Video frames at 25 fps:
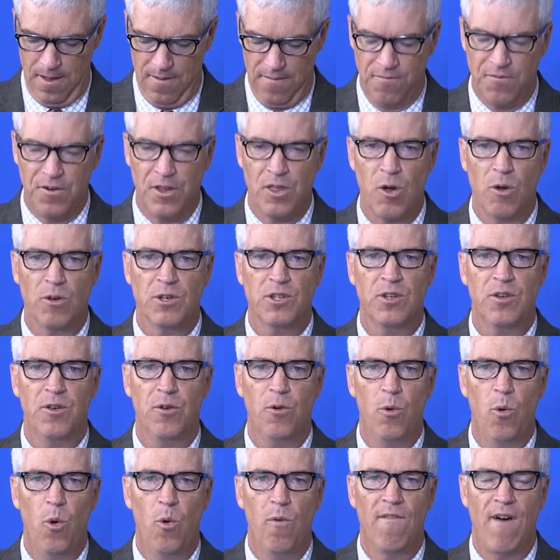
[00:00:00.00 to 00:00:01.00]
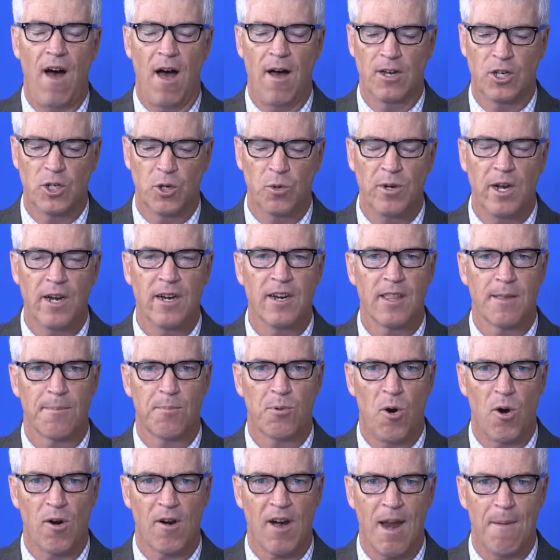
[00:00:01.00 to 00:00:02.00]
For those of you who've tuned into the
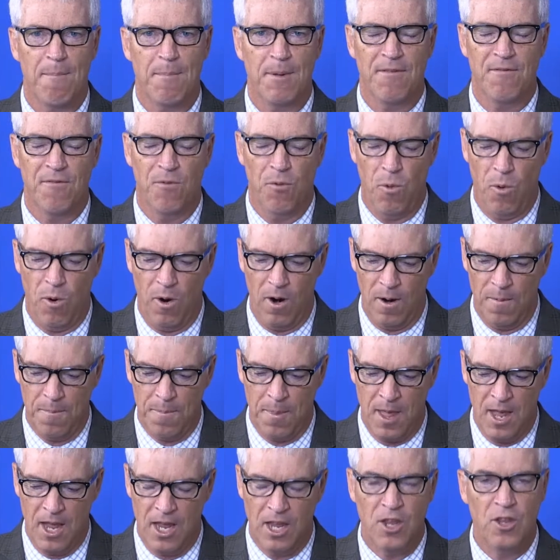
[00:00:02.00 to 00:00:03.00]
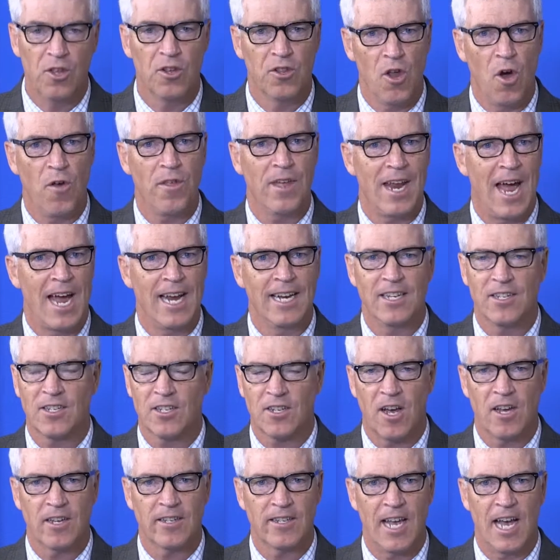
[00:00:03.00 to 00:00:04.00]
program before, you'll know that I
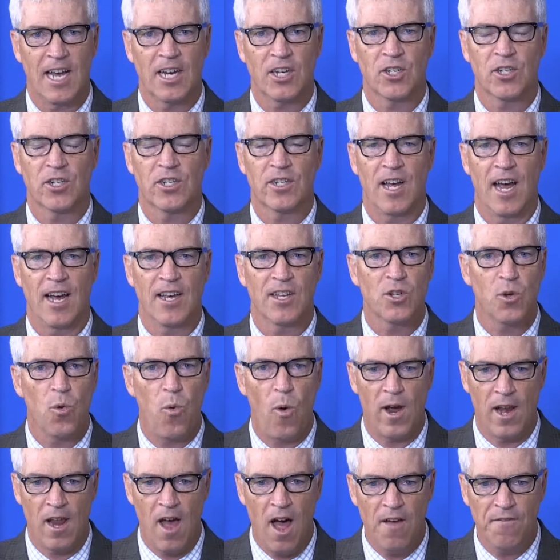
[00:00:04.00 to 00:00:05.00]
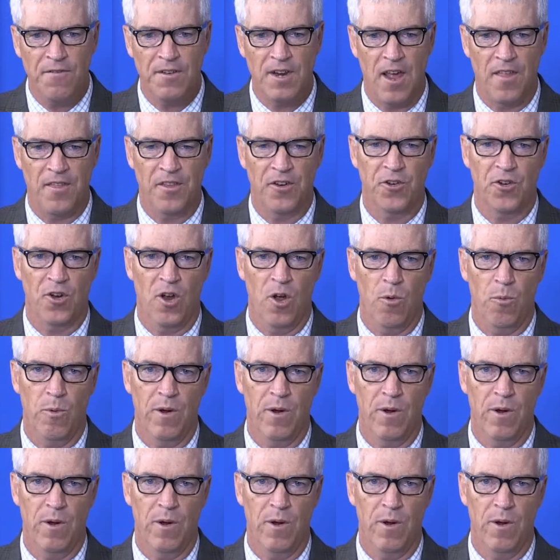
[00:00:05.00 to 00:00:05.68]
discuss exercise quite often on the show.